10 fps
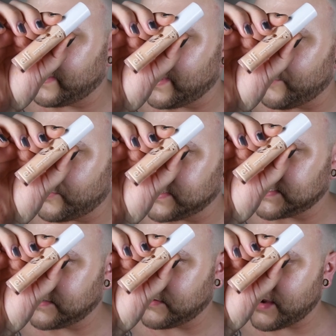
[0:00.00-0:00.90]
Camo
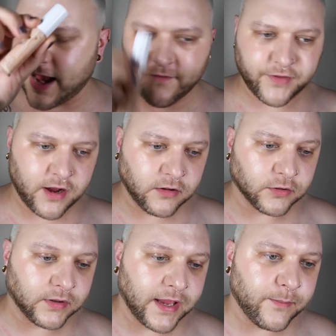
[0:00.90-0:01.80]
Concealer. I have the color
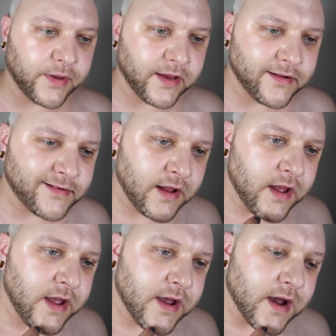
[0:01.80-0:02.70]
Light Peach.
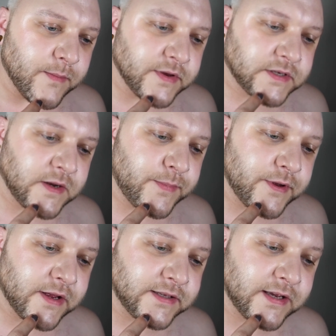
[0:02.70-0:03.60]
I'm just going to
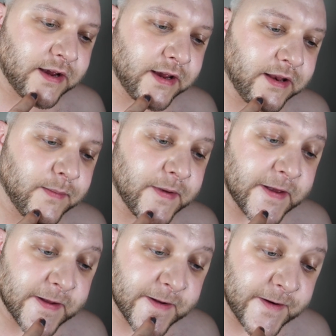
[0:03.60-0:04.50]
put a tiny
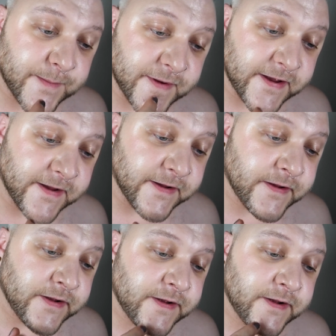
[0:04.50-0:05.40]
bit on my
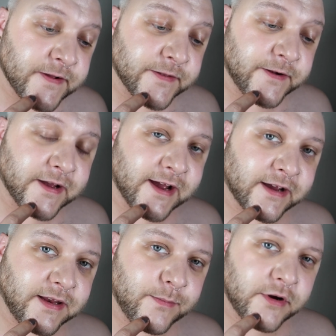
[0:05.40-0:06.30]
little
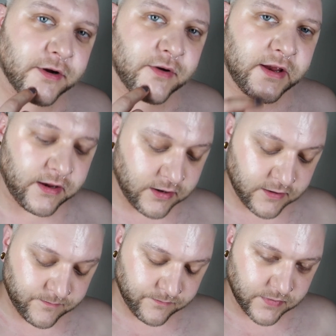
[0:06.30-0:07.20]
acne mark right
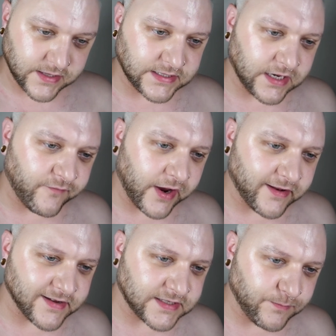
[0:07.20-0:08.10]
here and see if I can
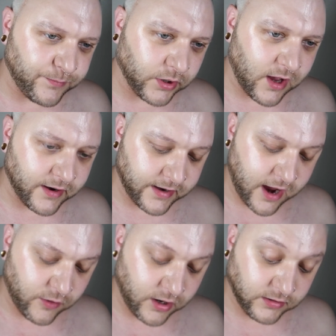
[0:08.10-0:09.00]
just blot it
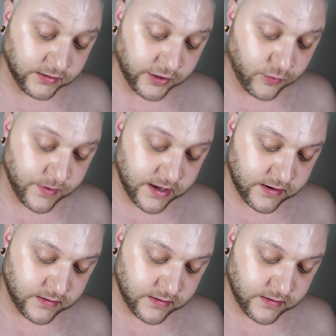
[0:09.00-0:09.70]
out a little bit.